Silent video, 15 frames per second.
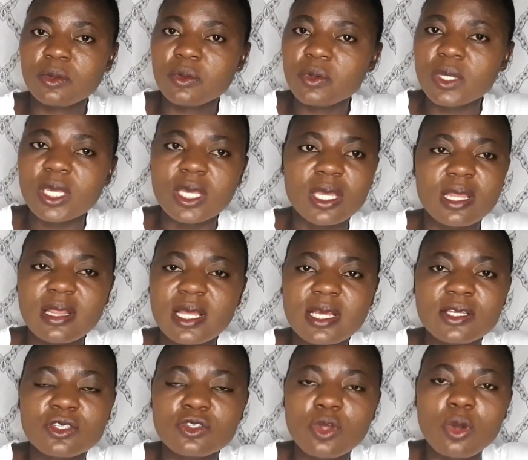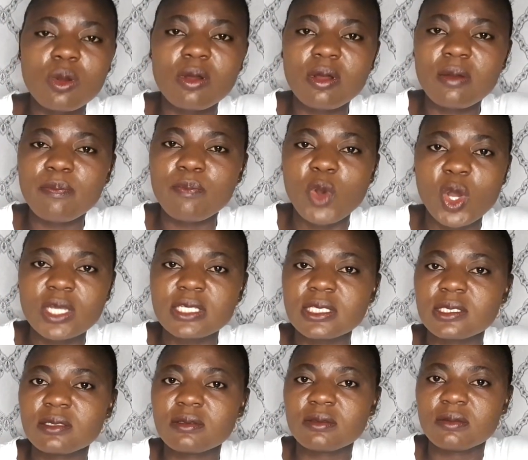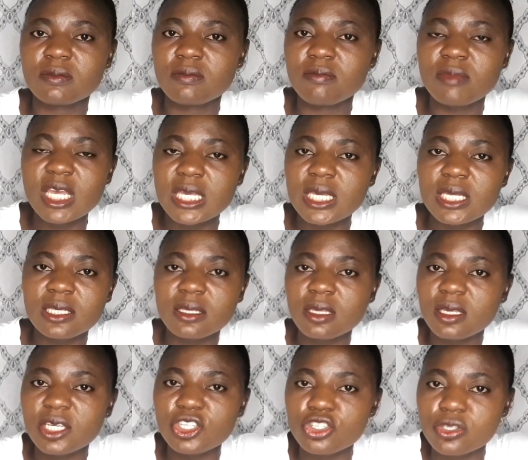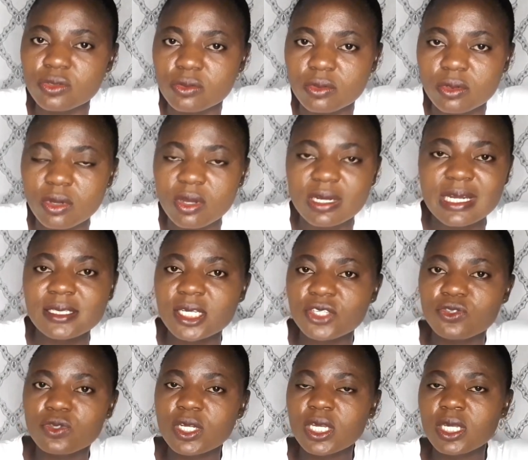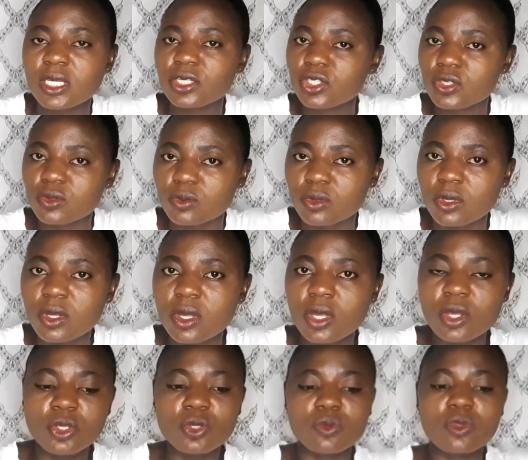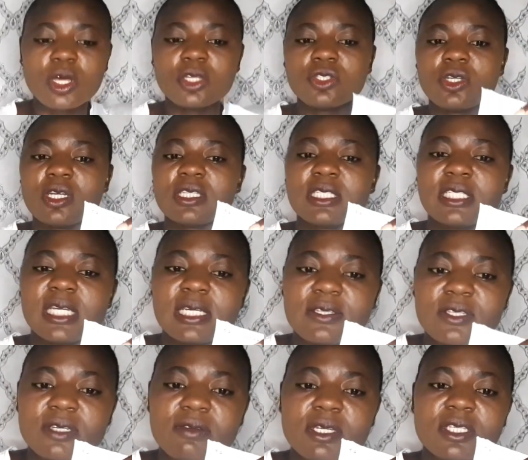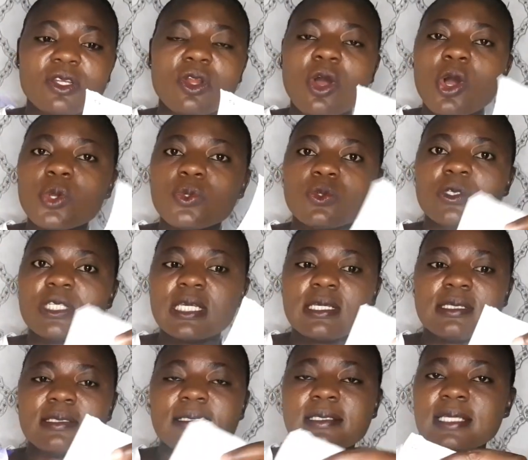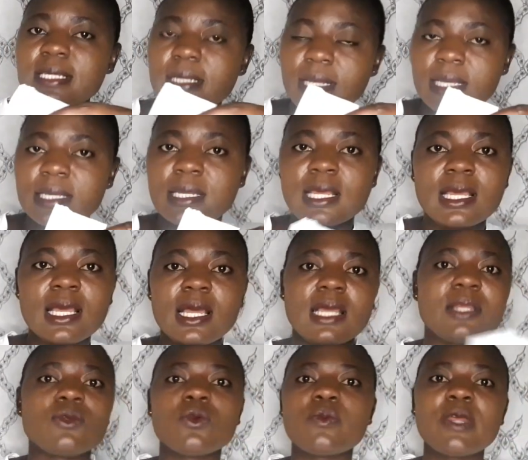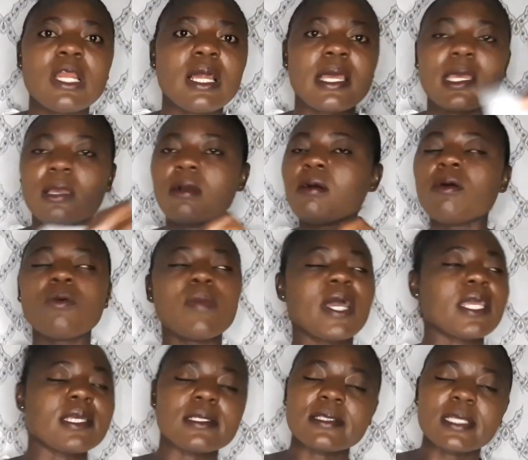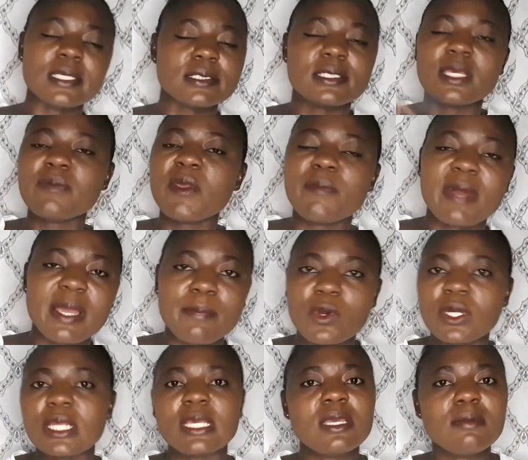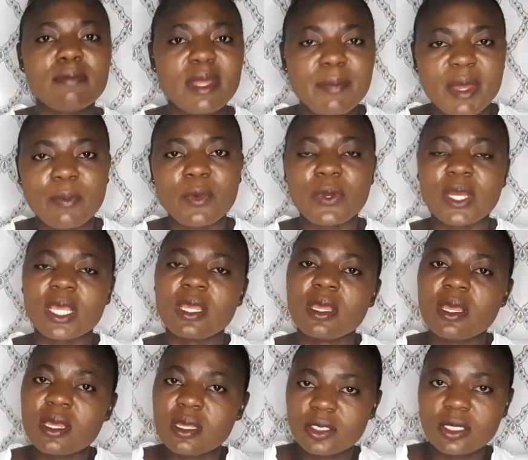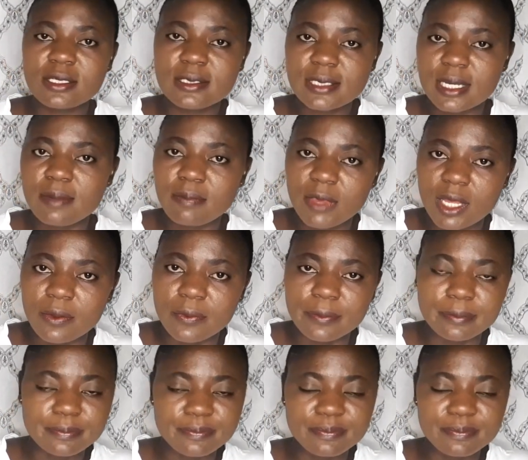Okay, there is no point making unnecessary issue. You don't just check the reason. All you see is decline, and you'll be like, oh my goodness, give me my money, give me my money. Just calm down.